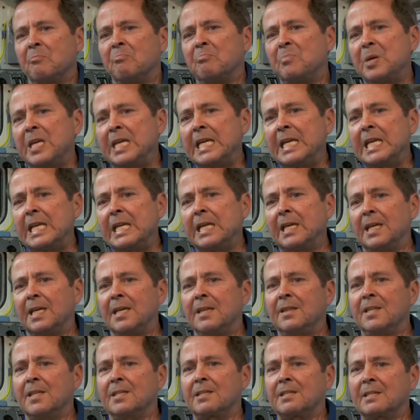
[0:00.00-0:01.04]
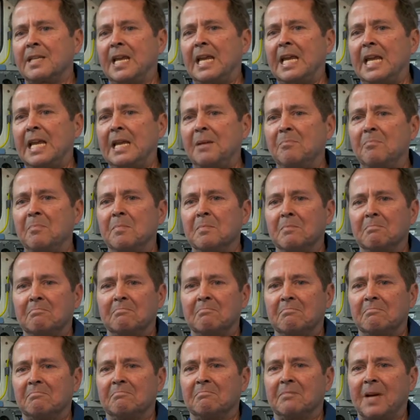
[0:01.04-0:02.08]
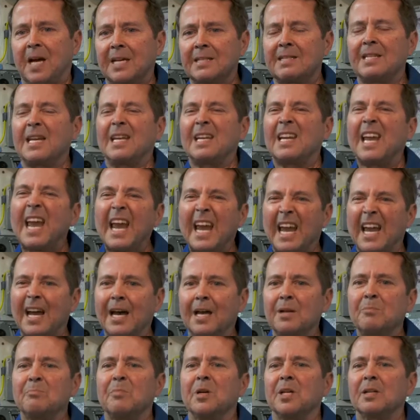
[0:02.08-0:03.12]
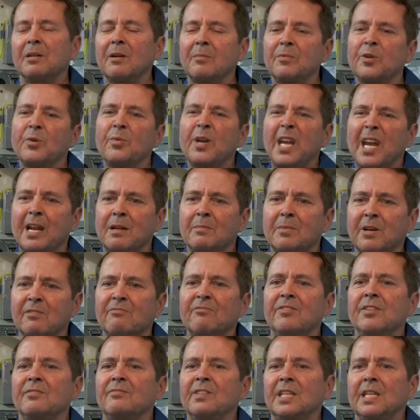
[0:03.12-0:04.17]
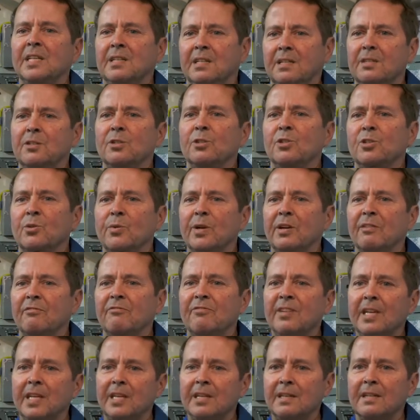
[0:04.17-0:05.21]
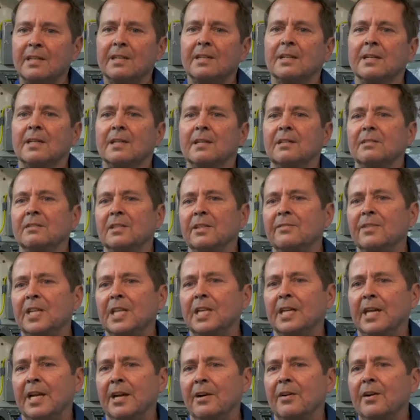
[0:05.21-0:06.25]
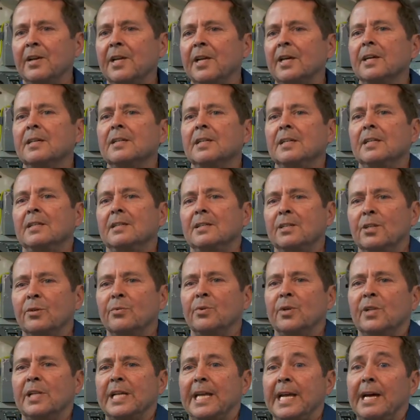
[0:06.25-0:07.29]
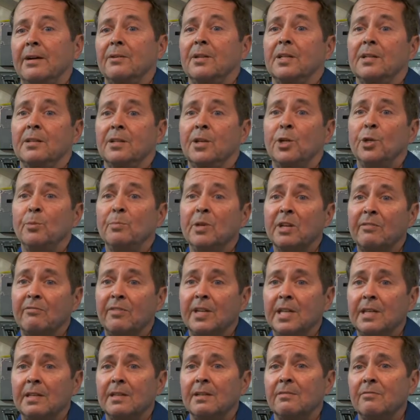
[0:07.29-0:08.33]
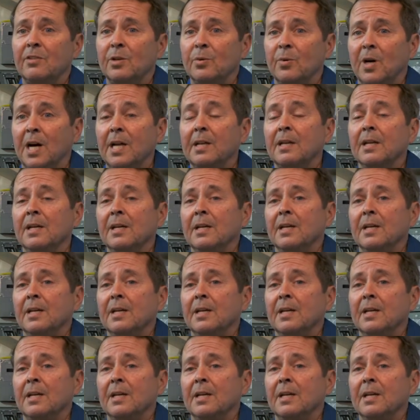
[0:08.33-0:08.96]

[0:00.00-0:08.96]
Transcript: being in the same, I say can, but I mean, we had about 1,500 square feet living area. You can really count it in cubic feet if you want.